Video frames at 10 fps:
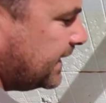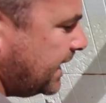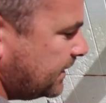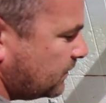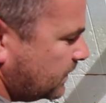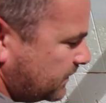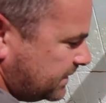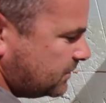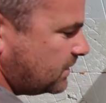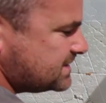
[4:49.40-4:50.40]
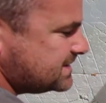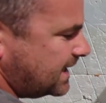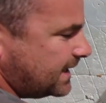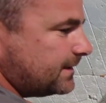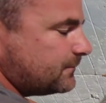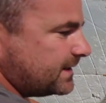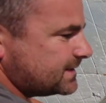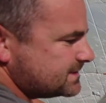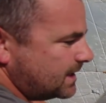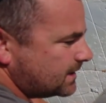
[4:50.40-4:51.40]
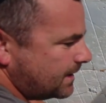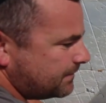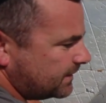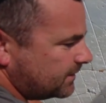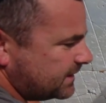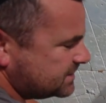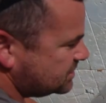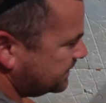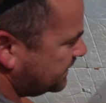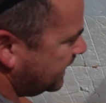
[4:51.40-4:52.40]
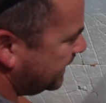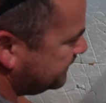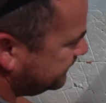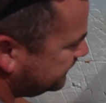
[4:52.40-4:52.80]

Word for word: later when we do our siding, we can tuck up under his drip cap.